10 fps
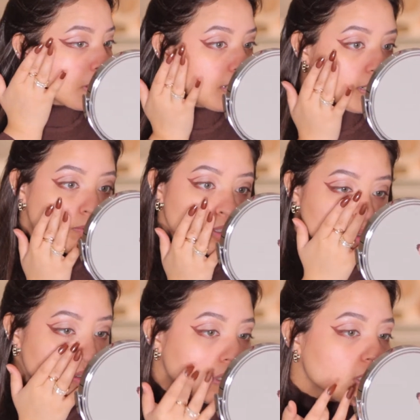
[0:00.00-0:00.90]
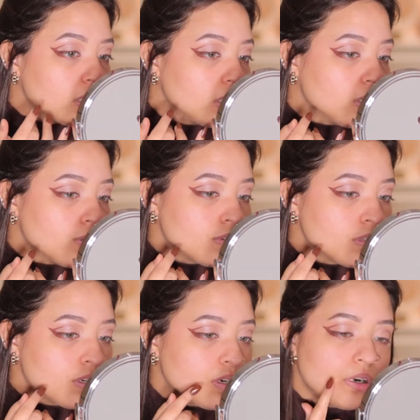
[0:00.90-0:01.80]
Let me look in
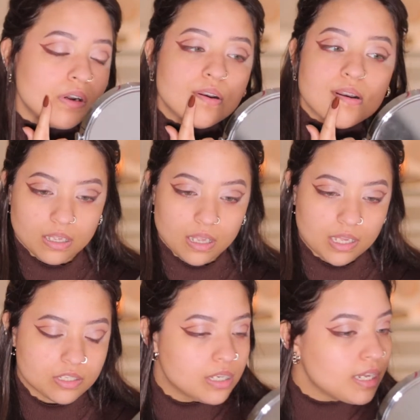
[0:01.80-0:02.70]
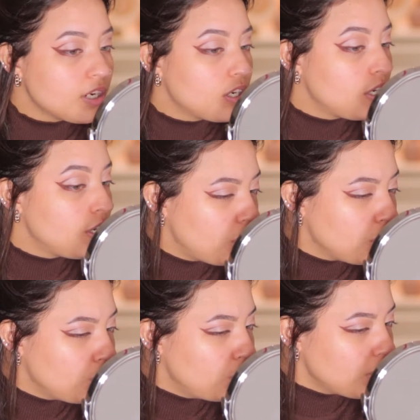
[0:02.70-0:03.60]
closer. Actually, I
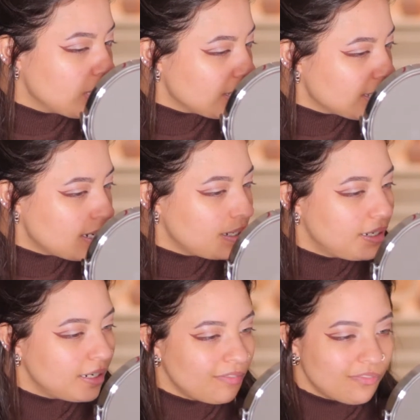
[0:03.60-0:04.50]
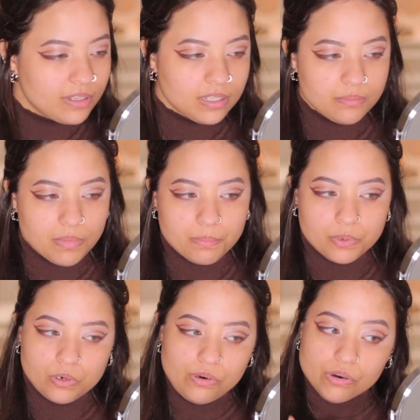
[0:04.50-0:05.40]
don't think that it did fill in my
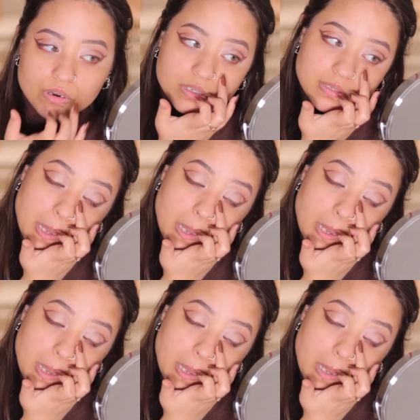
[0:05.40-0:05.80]
pores.